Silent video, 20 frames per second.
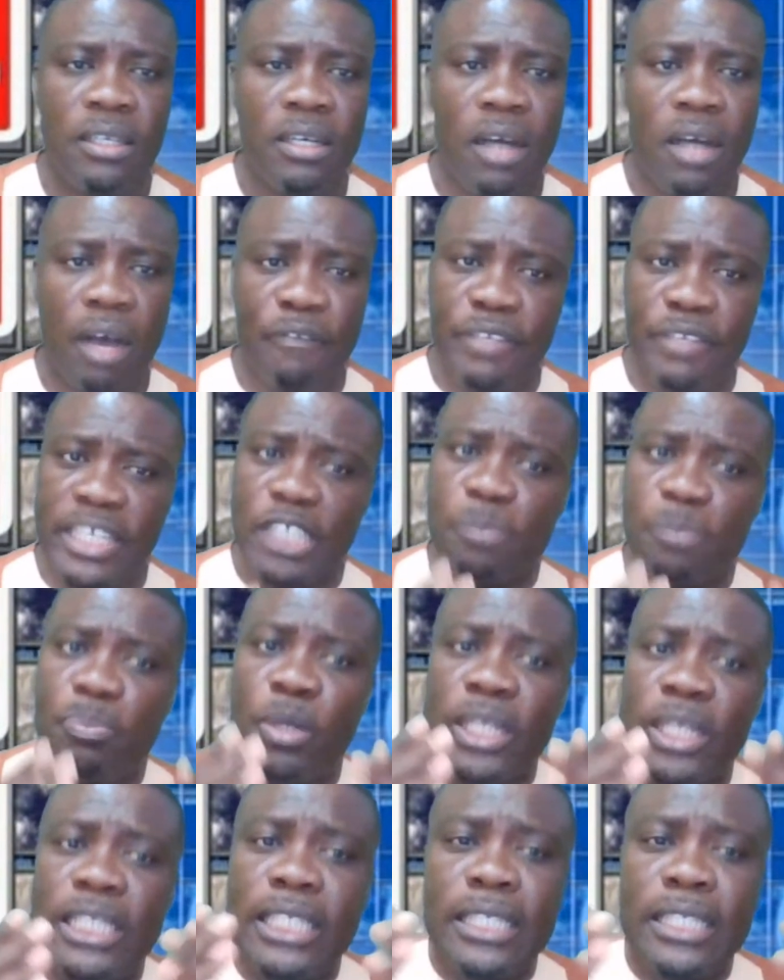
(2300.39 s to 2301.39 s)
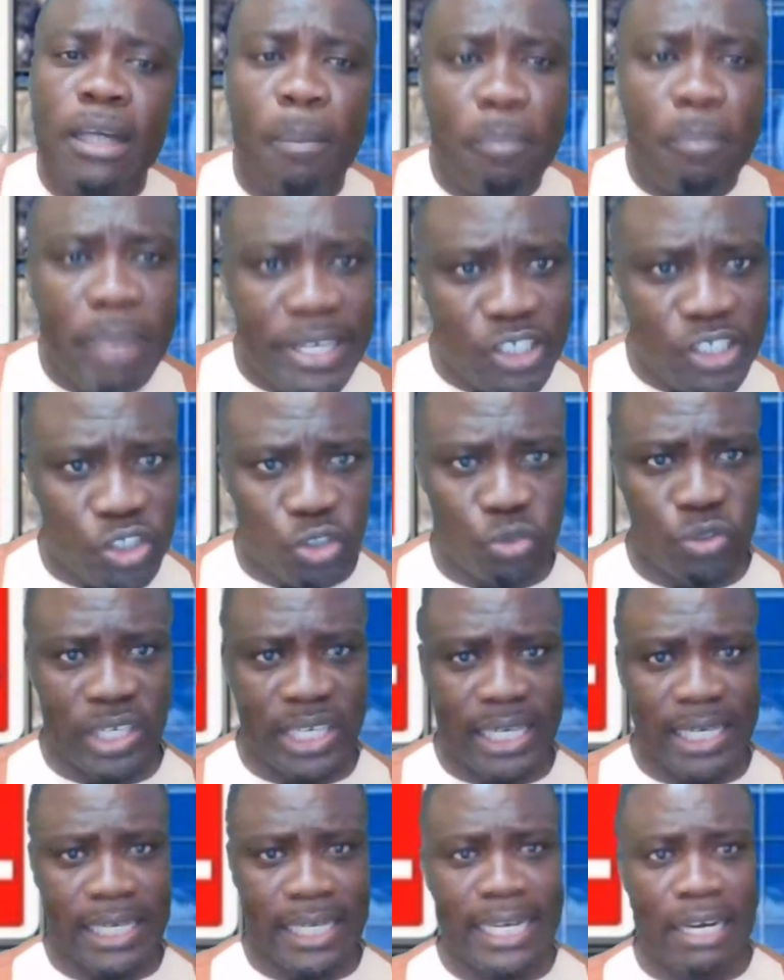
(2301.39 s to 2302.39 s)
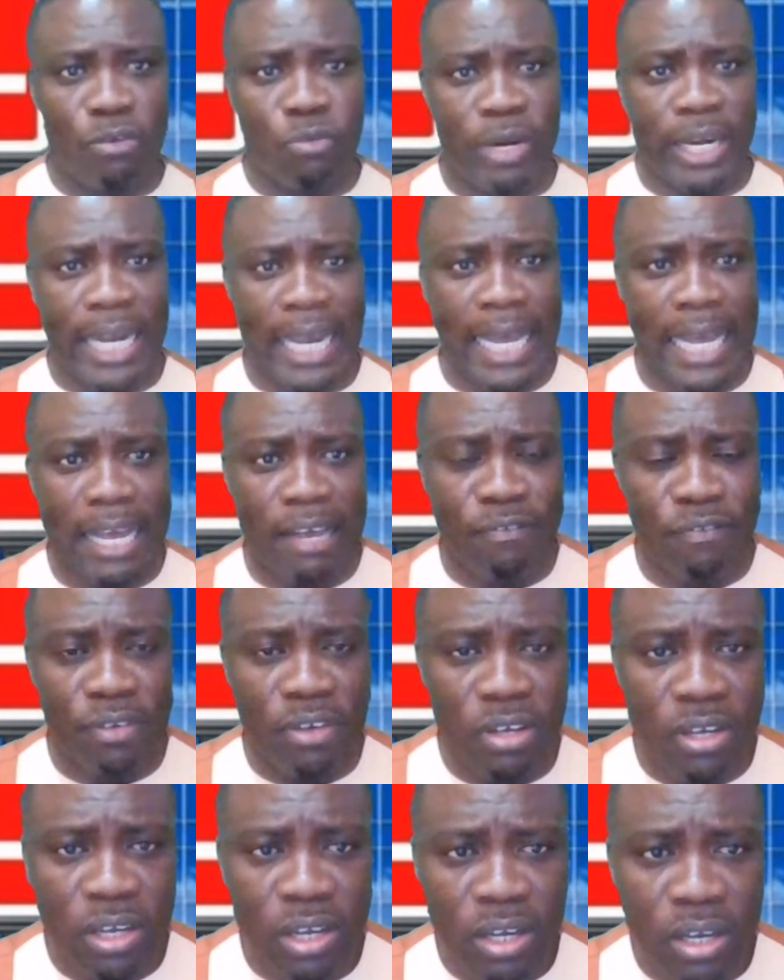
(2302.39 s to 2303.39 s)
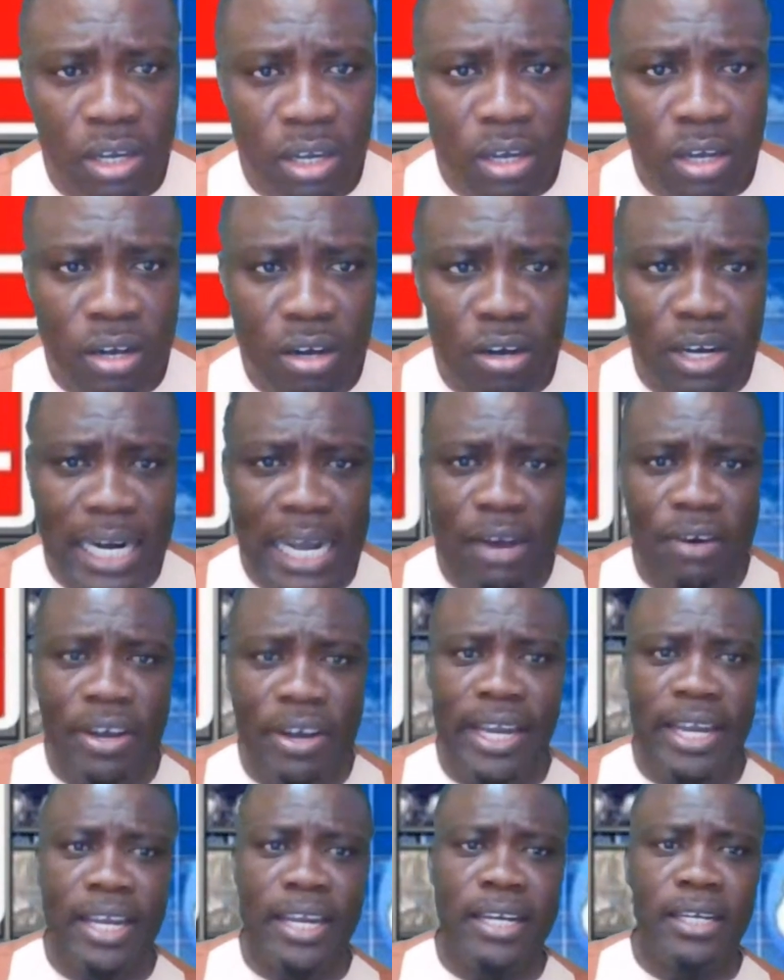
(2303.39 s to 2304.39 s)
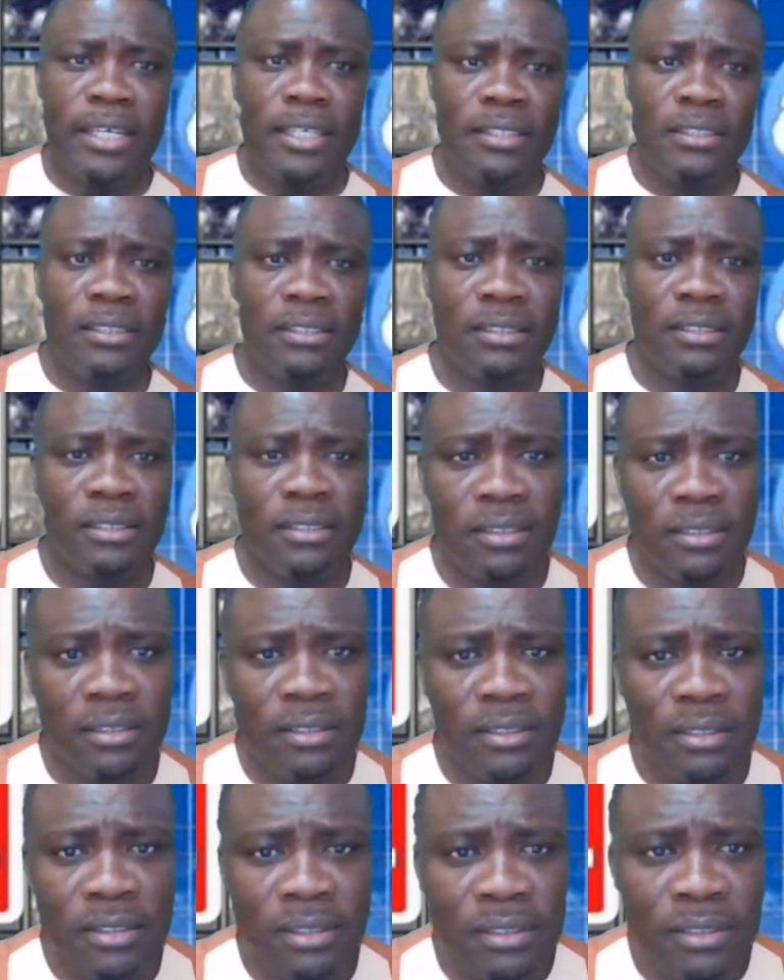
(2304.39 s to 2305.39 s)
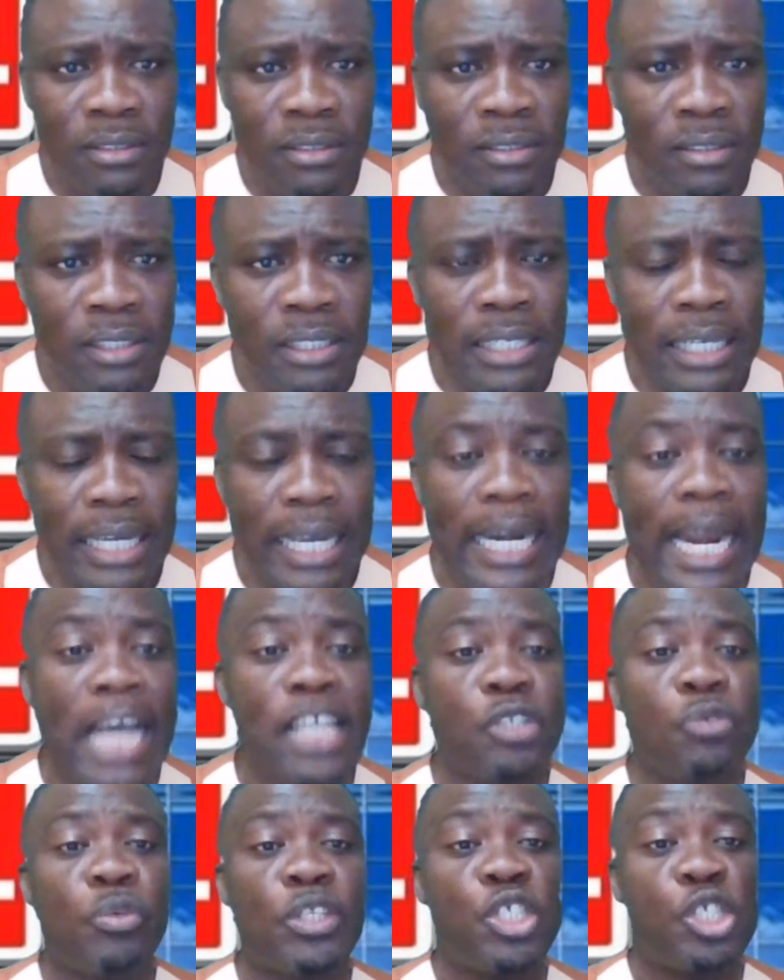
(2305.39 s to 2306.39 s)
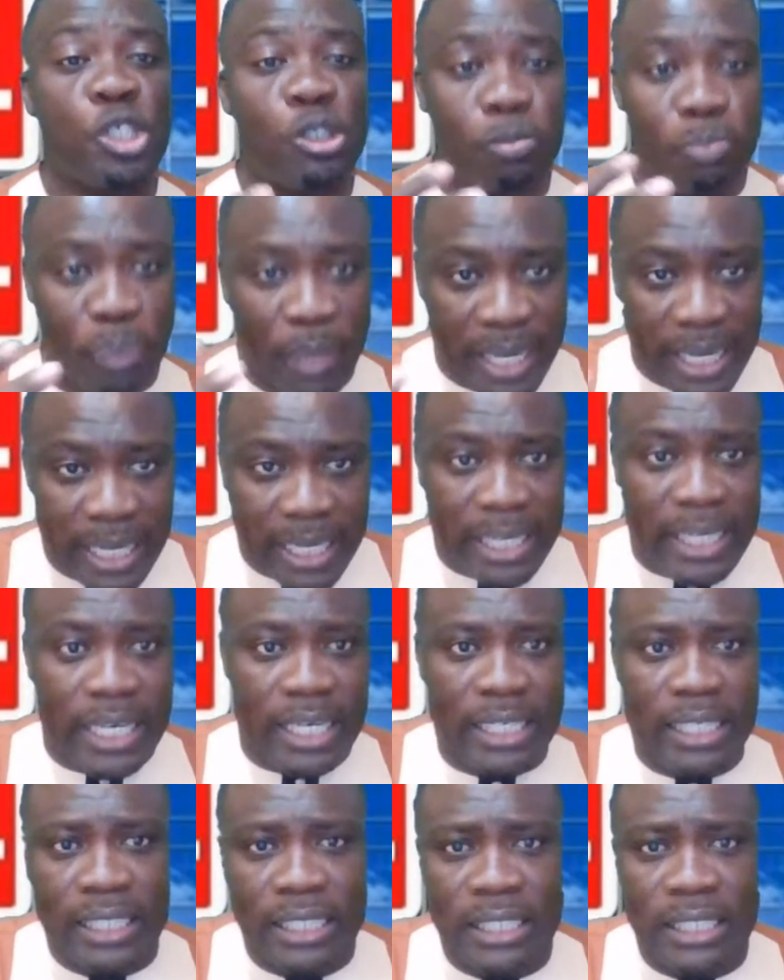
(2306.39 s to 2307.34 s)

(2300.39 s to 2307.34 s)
of this political mystery that we have on our hand, and as we speak